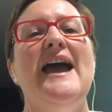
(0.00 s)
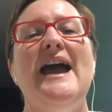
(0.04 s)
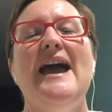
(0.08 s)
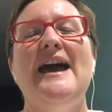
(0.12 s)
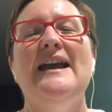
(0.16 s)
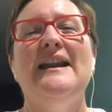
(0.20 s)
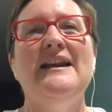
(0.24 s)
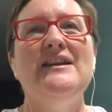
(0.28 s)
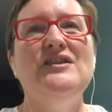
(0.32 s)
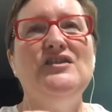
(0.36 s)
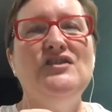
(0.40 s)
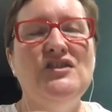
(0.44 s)

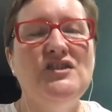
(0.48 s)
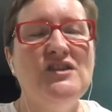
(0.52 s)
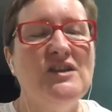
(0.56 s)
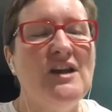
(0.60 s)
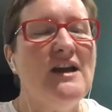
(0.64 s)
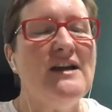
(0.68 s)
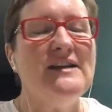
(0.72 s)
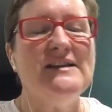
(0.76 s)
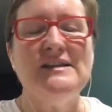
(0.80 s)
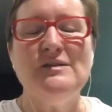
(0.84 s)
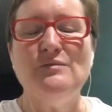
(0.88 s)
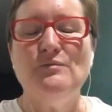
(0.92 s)
And I
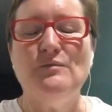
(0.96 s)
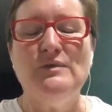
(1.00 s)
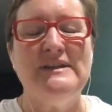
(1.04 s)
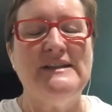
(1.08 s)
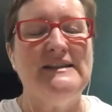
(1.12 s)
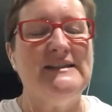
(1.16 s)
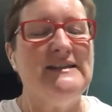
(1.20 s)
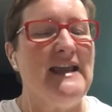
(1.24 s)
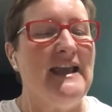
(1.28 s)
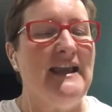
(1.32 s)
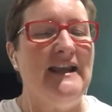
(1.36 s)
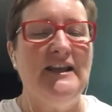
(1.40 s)
just
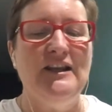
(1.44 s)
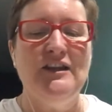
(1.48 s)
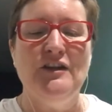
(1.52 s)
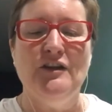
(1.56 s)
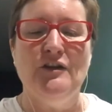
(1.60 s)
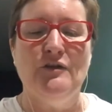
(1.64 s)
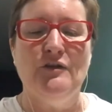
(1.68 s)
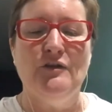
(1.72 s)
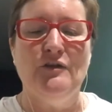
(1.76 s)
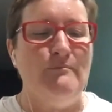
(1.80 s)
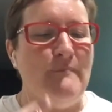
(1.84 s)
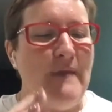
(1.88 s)
would say to
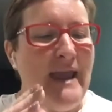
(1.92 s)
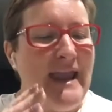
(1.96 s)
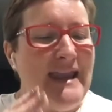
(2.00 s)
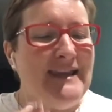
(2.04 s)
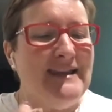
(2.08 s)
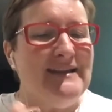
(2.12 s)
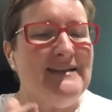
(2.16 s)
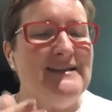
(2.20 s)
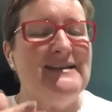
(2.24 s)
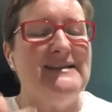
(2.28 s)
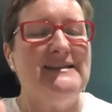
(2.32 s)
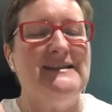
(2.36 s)
you, make
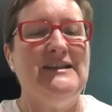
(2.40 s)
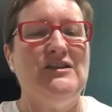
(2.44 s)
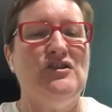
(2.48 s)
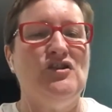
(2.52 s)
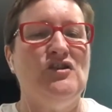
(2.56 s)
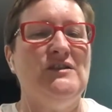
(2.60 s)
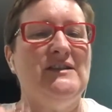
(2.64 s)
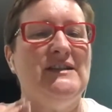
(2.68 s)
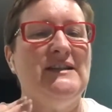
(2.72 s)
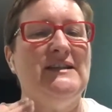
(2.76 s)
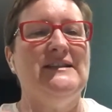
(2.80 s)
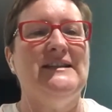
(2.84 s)
a
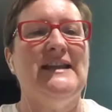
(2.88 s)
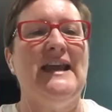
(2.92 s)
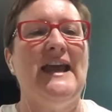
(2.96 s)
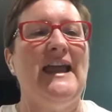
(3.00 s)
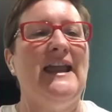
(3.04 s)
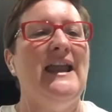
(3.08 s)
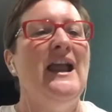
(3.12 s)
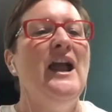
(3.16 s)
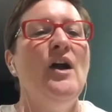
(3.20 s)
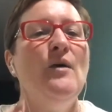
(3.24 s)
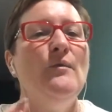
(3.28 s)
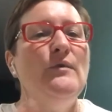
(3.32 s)
decision today.